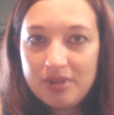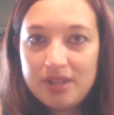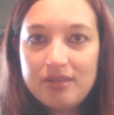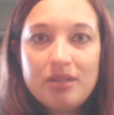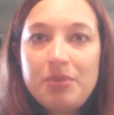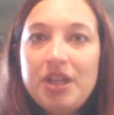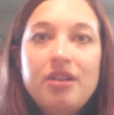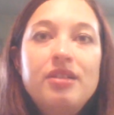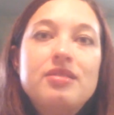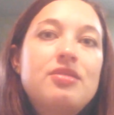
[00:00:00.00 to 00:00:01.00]
and the
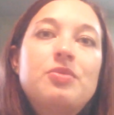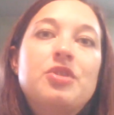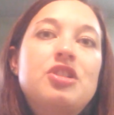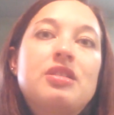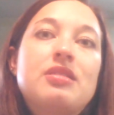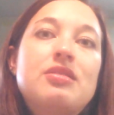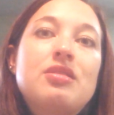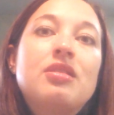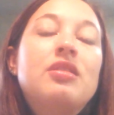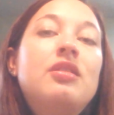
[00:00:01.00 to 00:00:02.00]
parents were just,